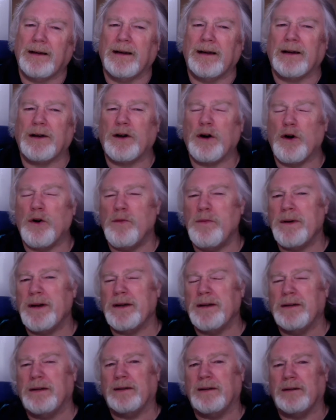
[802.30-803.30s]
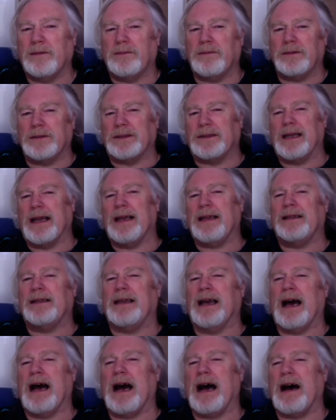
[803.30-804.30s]
Colman was said
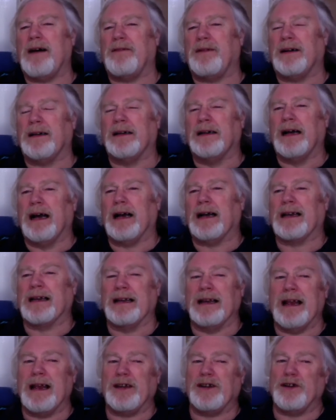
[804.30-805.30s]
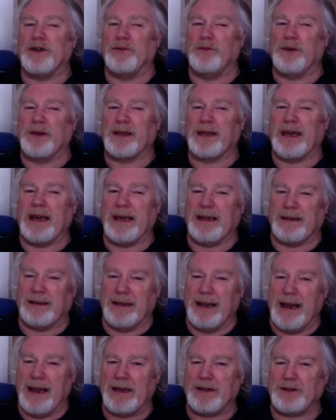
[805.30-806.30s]
to have a, a connection with
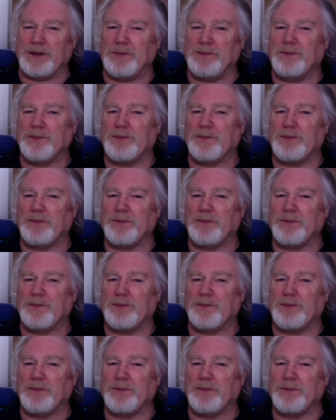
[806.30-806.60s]
Caithness,